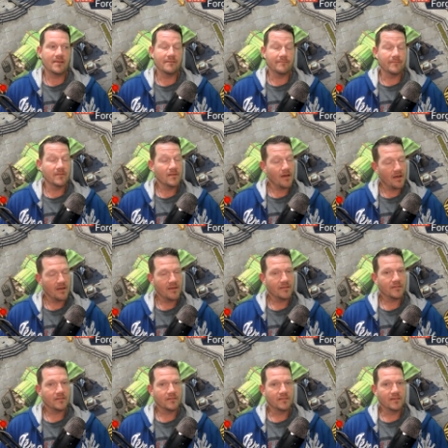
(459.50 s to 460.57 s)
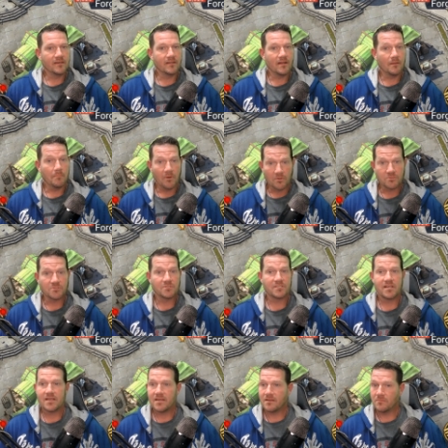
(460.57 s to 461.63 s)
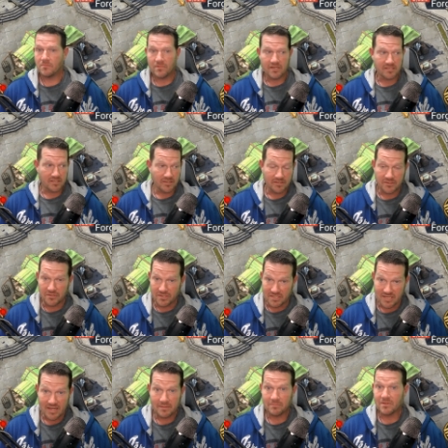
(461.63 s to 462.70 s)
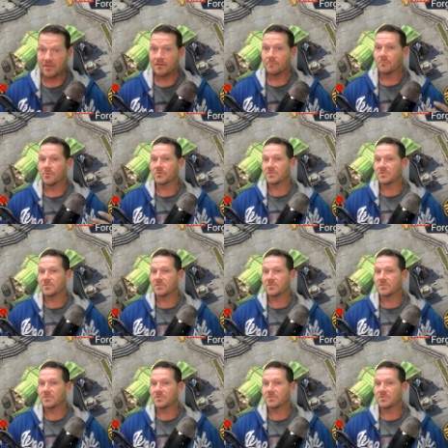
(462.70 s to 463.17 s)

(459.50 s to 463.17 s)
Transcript: If not, then a bolster set is going to do the same thing,